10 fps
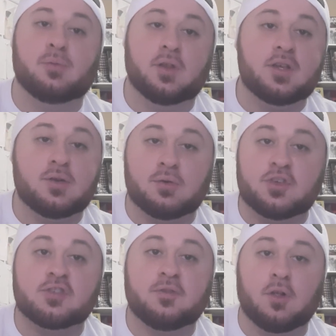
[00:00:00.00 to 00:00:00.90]
really
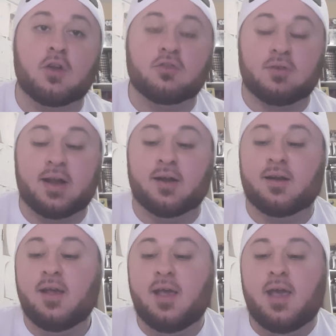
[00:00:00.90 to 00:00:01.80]
gorgeous full art
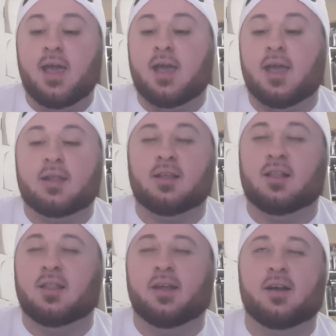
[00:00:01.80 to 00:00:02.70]
trainer. And the
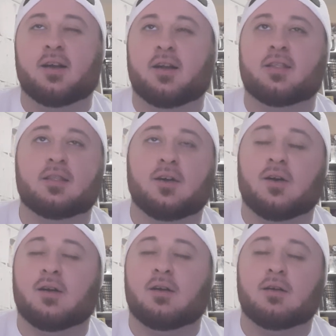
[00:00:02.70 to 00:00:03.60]
glitter and the
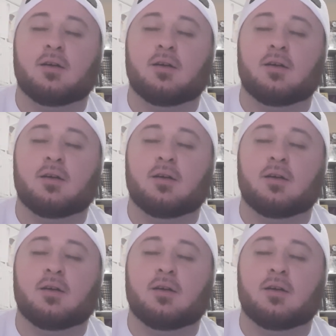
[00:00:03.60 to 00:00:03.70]
art,